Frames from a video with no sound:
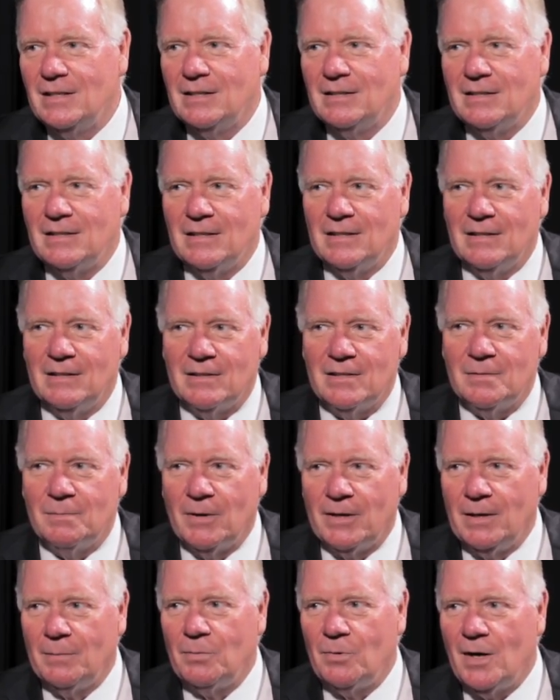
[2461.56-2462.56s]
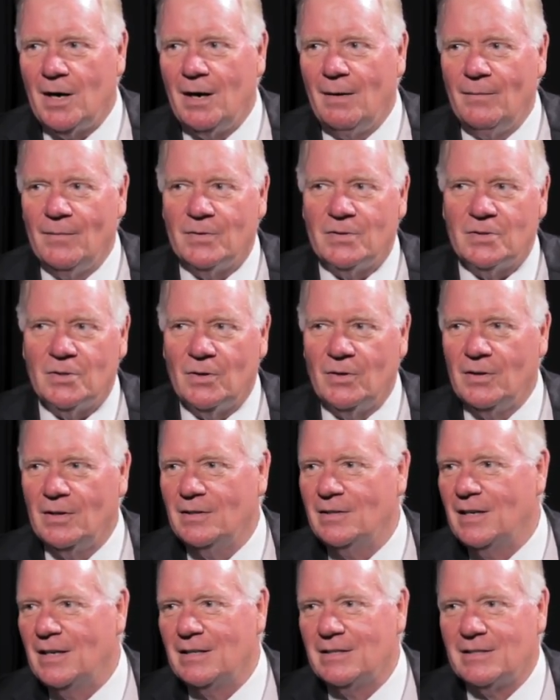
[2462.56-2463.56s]
to, to explain a problem so
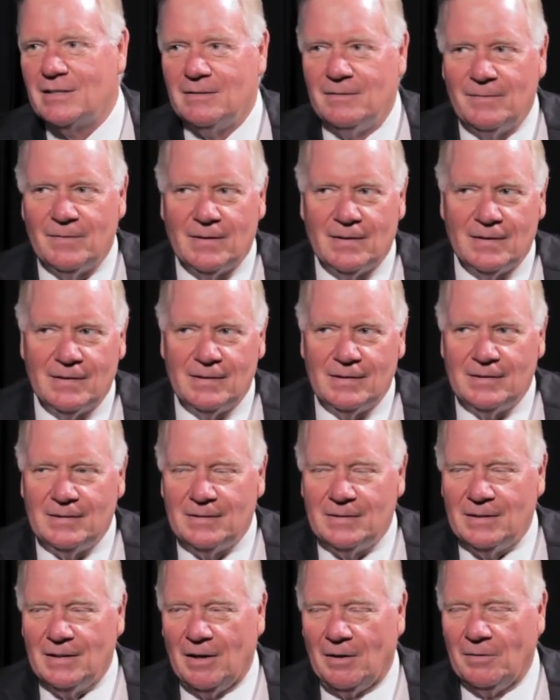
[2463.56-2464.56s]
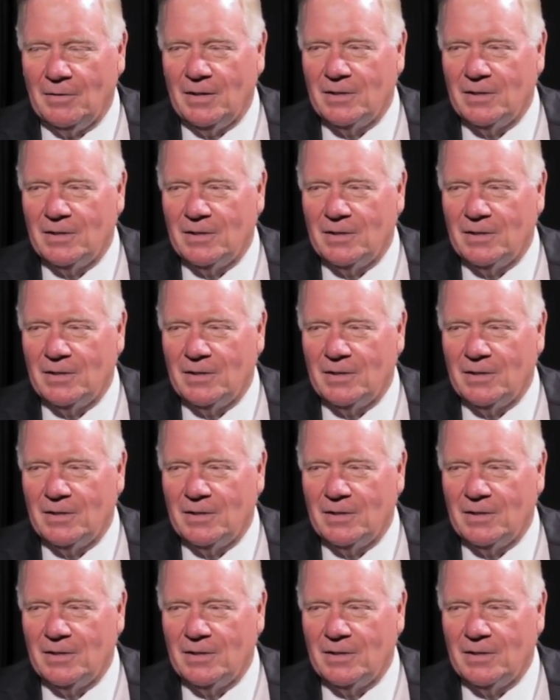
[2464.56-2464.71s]
that, that, it's you know